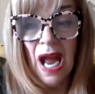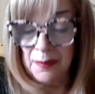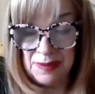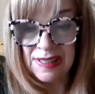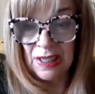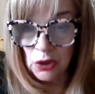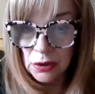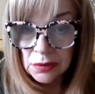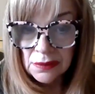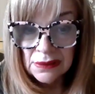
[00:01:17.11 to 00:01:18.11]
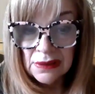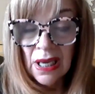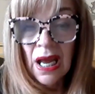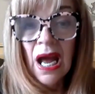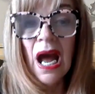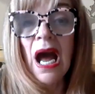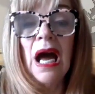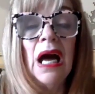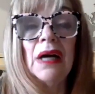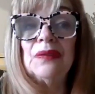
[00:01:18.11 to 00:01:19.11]
single,
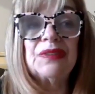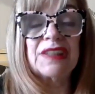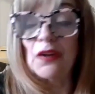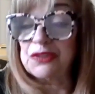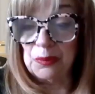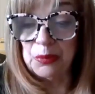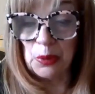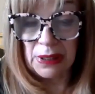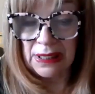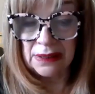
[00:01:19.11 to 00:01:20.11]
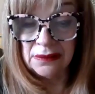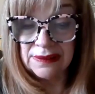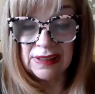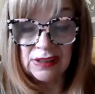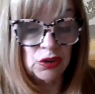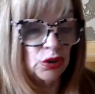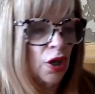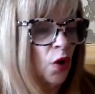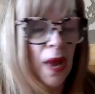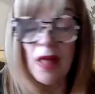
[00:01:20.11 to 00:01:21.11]
self-supporting, didn't
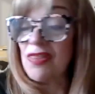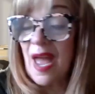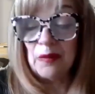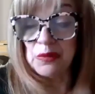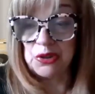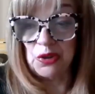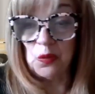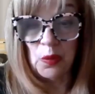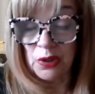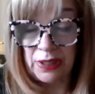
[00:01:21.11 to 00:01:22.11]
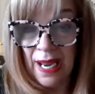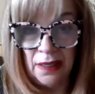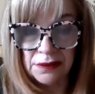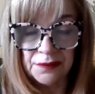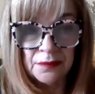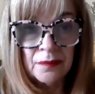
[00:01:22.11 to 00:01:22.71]
know how that was going to work out.